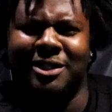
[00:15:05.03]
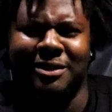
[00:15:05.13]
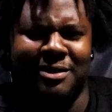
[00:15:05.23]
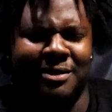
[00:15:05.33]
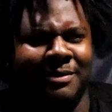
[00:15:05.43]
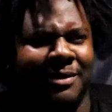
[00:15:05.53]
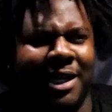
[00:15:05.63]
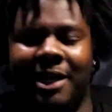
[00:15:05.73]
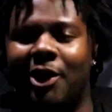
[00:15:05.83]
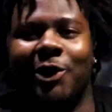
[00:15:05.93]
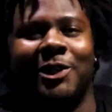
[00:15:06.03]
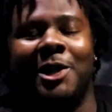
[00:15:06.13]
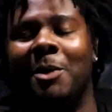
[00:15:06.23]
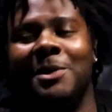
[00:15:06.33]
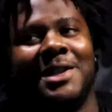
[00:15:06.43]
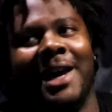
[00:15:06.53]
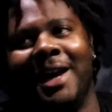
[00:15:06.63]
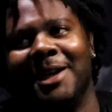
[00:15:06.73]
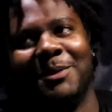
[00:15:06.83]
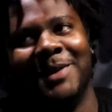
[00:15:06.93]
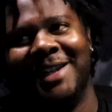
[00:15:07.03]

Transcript: Chicks, and they all dumb as heck.